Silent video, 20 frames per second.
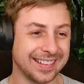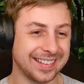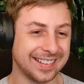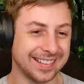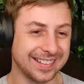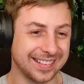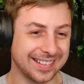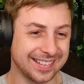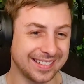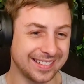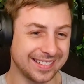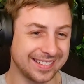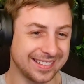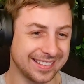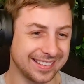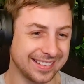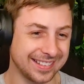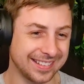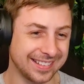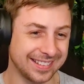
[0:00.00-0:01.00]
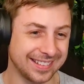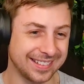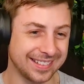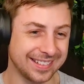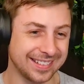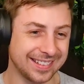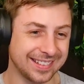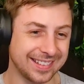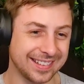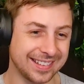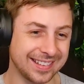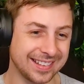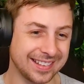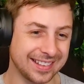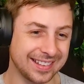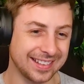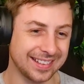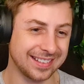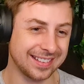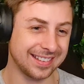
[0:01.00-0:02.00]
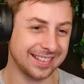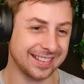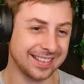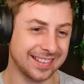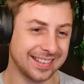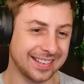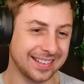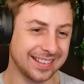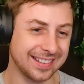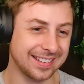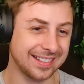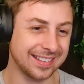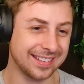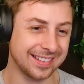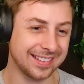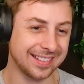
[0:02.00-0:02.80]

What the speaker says: (silent)